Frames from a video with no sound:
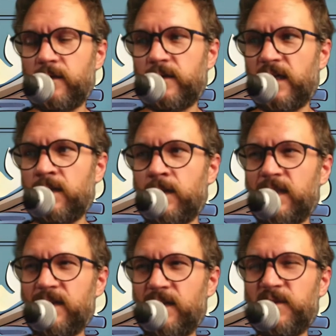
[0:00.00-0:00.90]
And
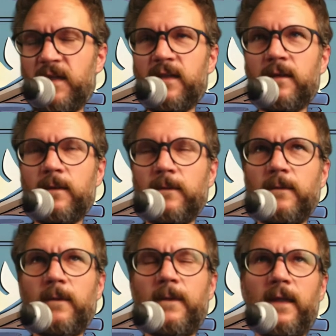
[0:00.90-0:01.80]
that's something
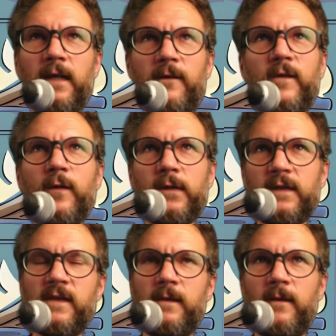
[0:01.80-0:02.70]
that I've
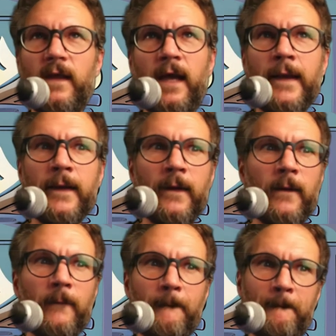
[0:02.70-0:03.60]
noticed that
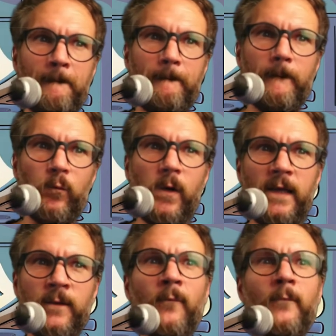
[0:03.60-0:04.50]

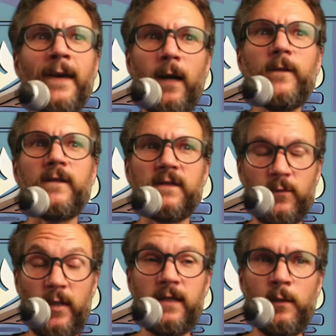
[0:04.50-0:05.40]
when the mouth is
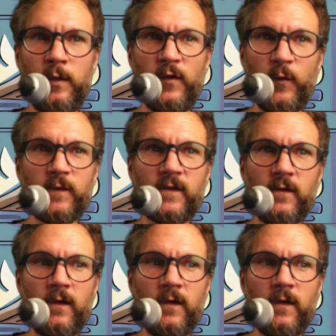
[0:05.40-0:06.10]
quite closed,